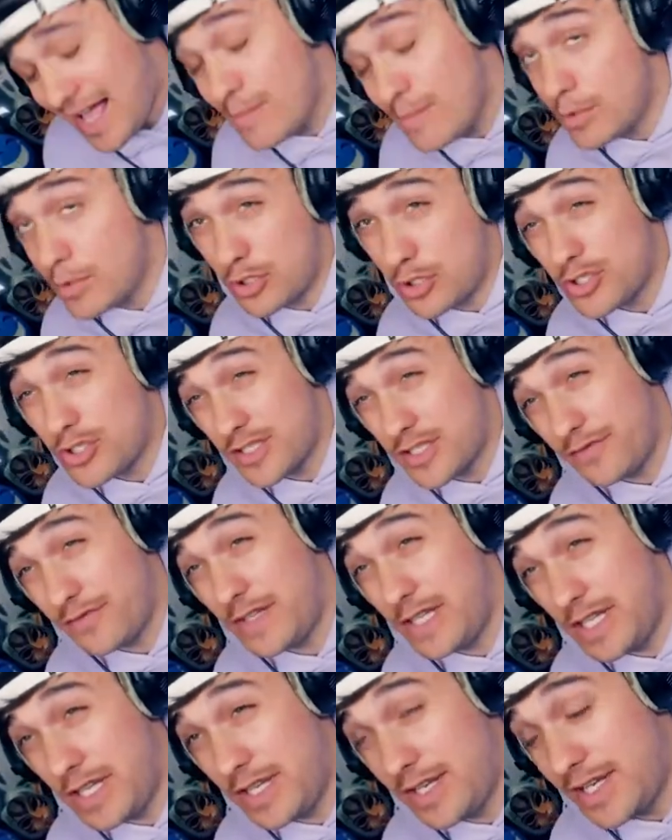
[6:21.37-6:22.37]
I'm a good
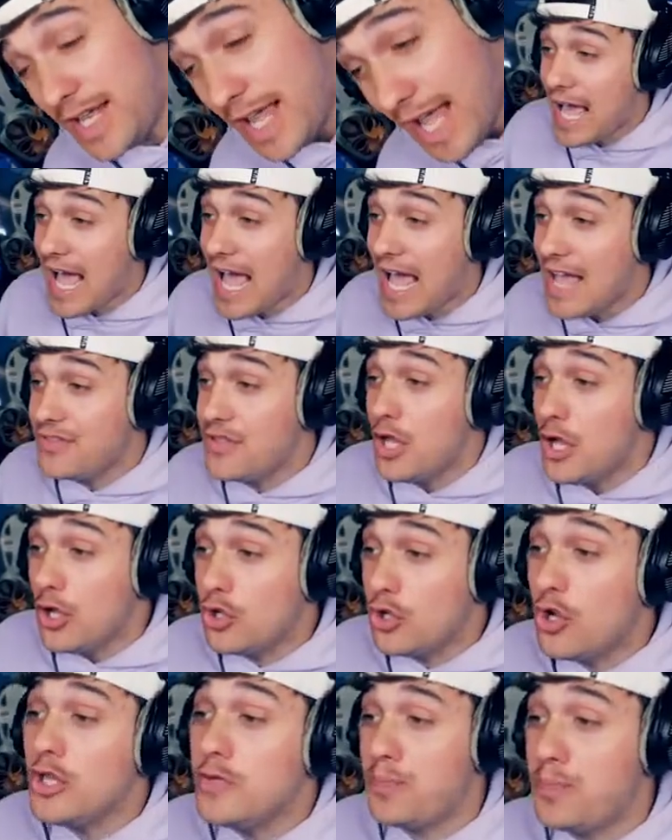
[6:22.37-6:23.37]
civilian and
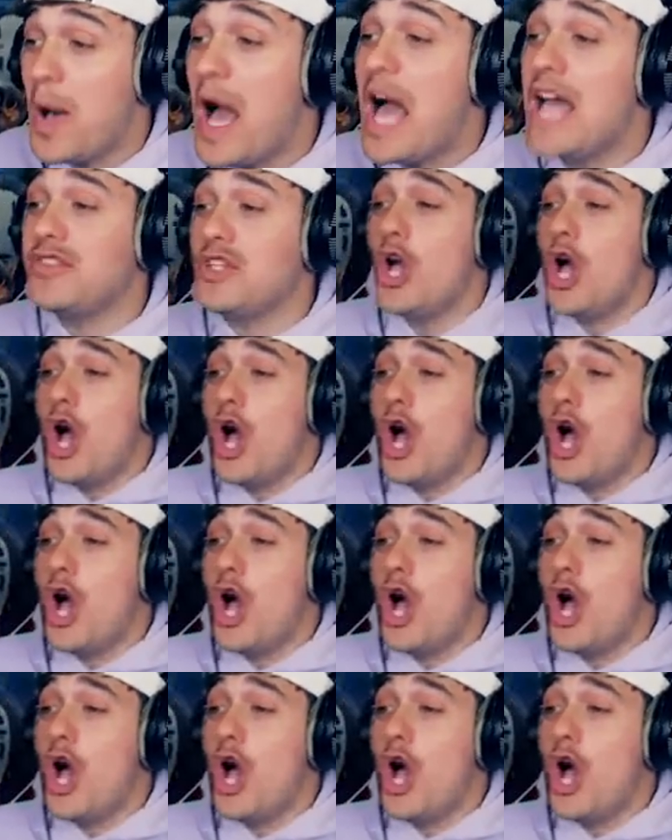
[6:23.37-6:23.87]
good part